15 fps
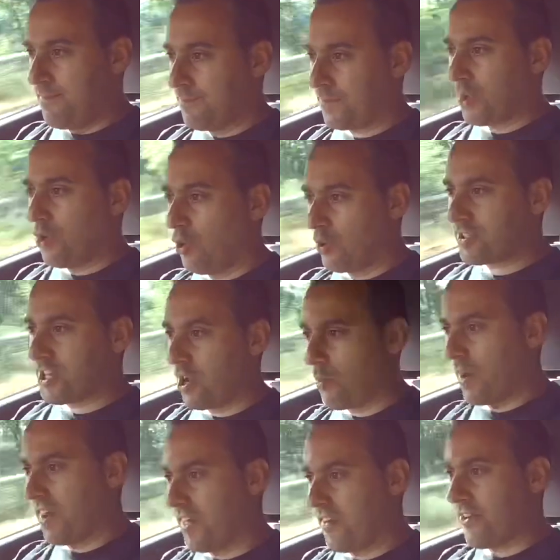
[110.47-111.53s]
Also one
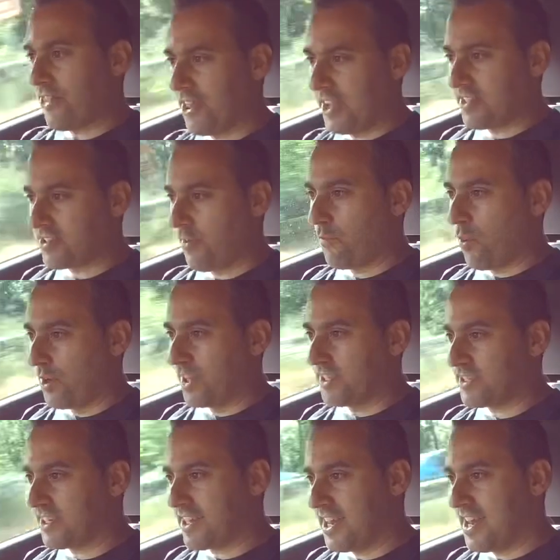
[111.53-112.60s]
of the other things I've wanted
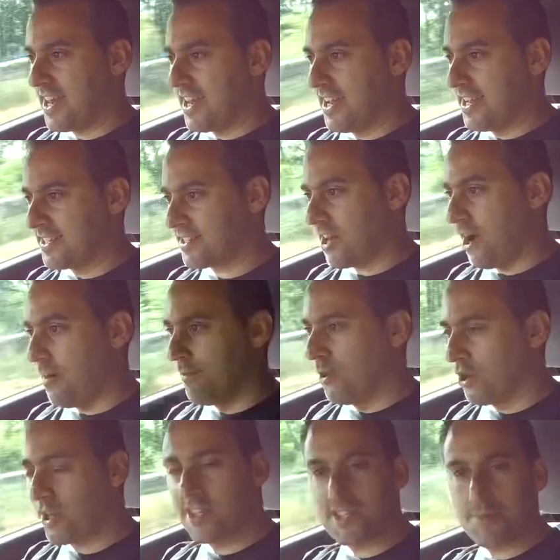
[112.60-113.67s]
to get is I'm
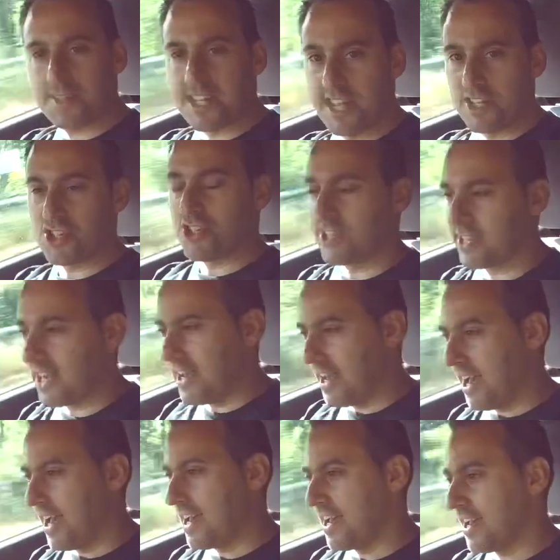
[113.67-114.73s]
looking to potentially get
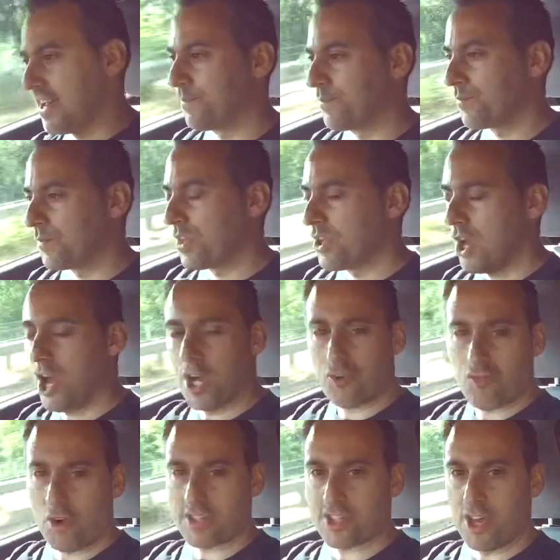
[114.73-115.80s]
a
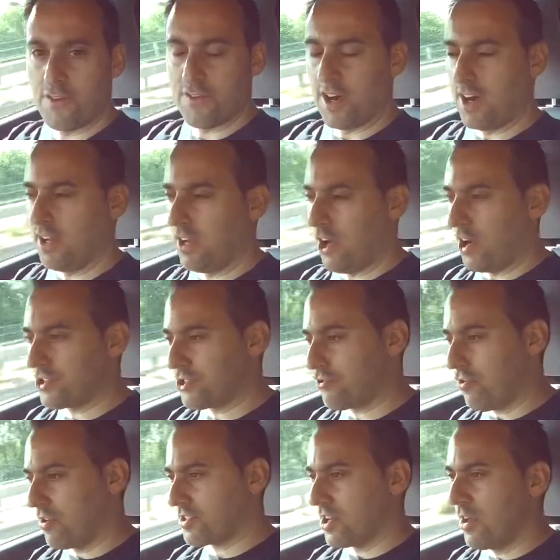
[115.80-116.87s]
larger
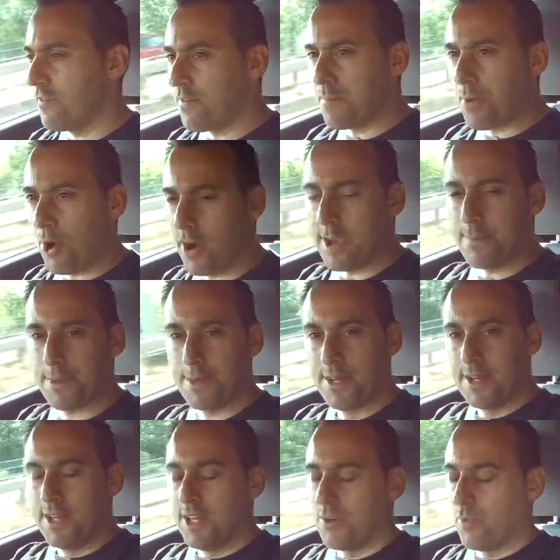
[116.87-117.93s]
crossover pipe,
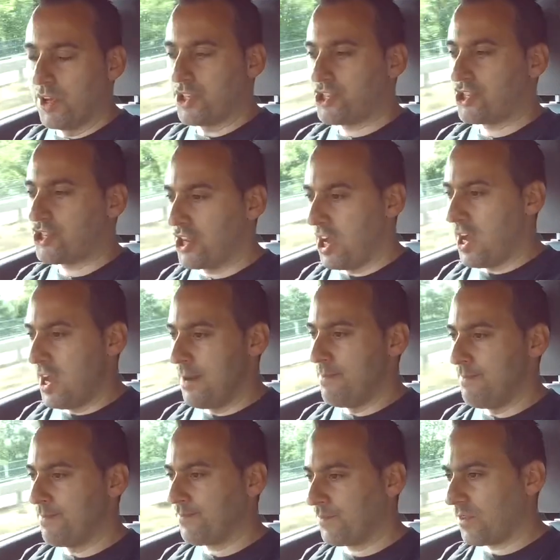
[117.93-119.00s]
which
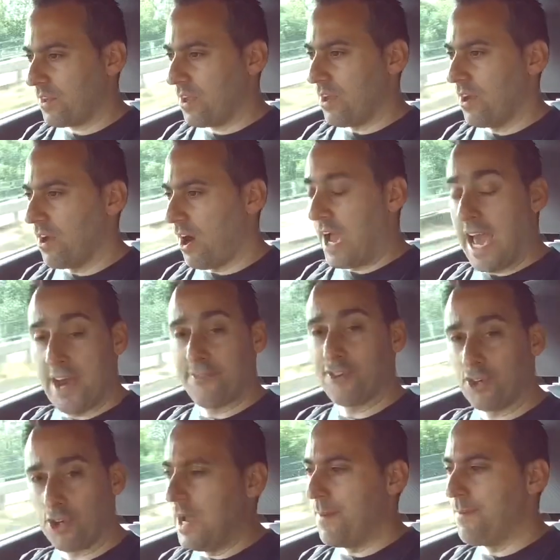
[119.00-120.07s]
I haven't
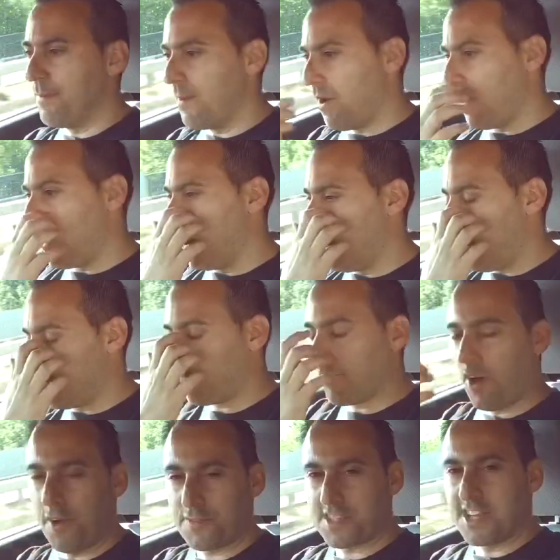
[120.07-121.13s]
got.
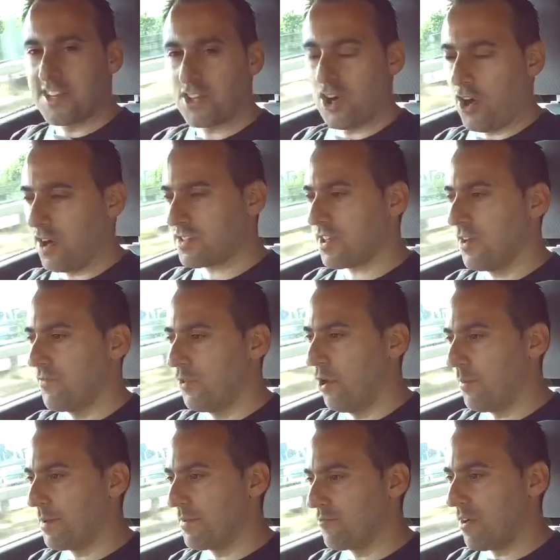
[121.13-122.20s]
I've seen cars that have not
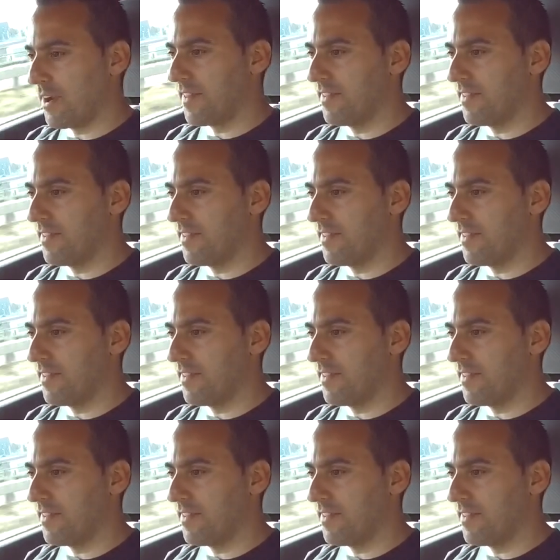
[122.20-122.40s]
been running the